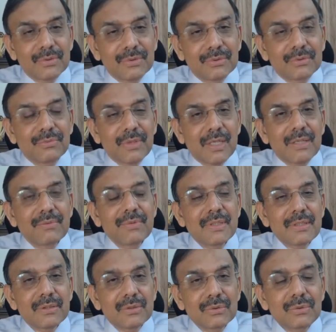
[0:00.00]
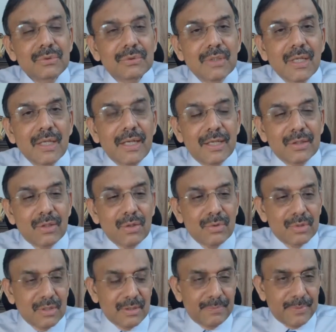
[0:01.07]
whenever you encounter a
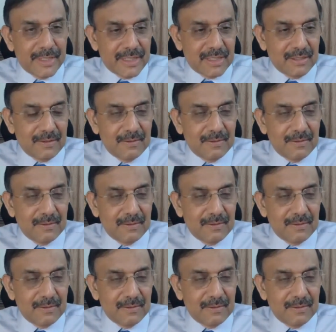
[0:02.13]
patient.